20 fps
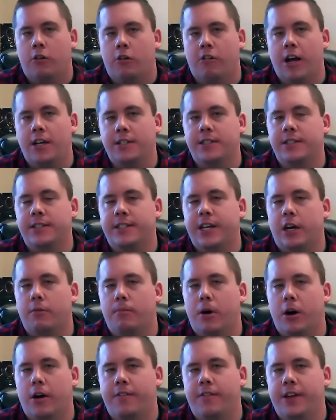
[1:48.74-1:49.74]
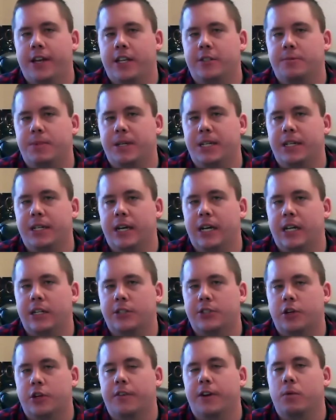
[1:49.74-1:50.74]
Horizons Delmarva has been uh,
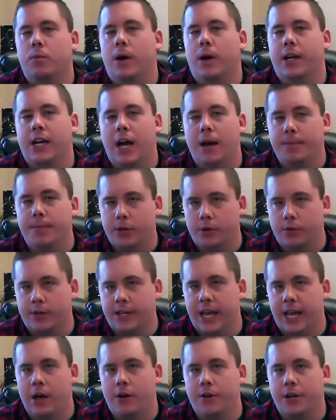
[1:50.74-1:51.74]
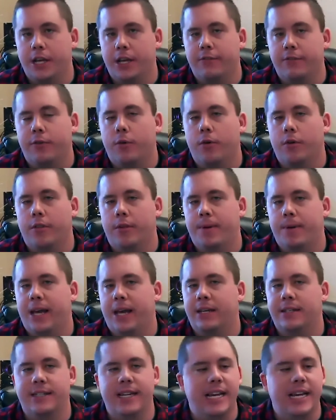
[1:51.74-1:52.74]
serving Wicomico County for the
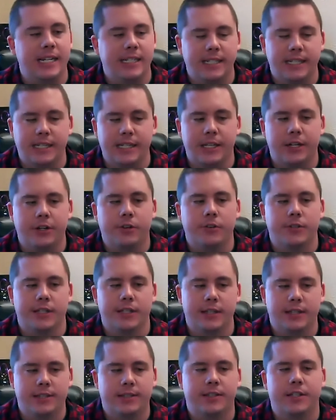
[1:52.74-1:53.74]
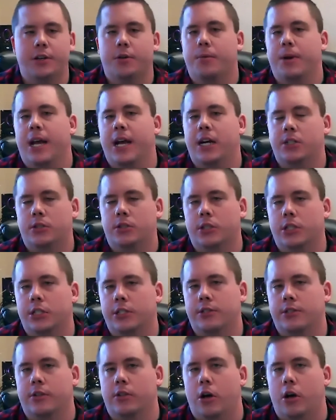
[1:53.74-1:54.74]
past 18 years, and this year we actually
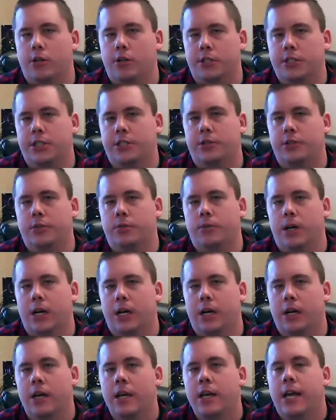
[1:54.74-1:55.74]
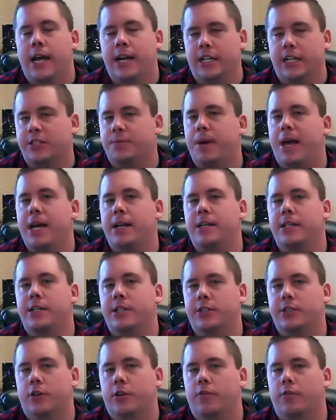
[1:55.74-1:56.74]
just launched to uh, and expanded
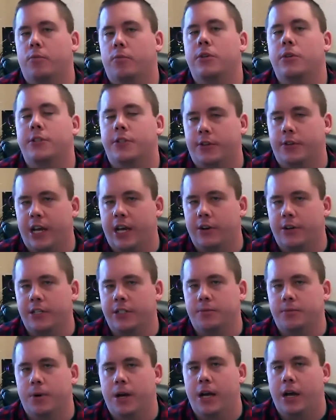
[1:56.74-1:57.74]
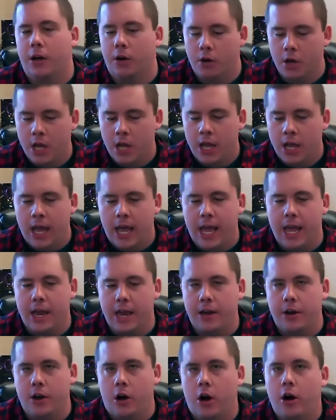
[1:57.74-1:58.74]
to serve Worcester County as well.
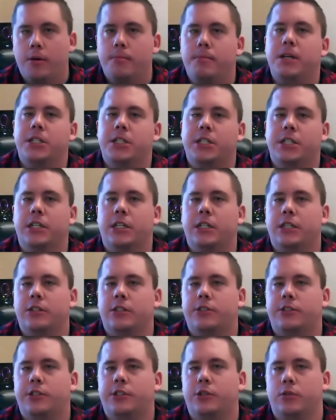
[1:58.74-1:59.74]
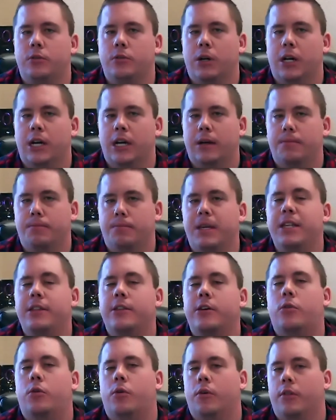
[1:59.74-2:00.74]
And our mission is to uh, meet the
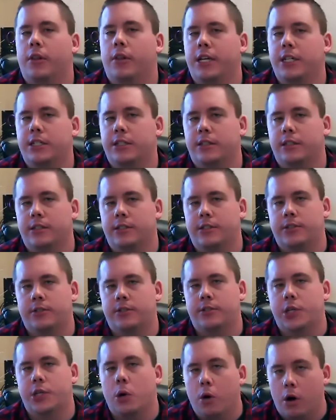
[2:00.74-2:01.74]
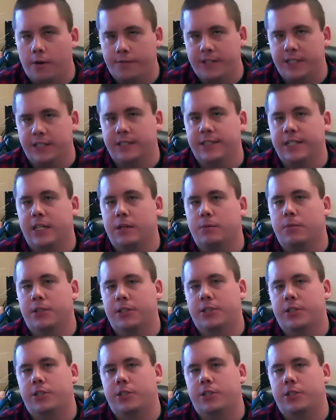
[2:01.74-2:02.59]
correlation that's so often seen with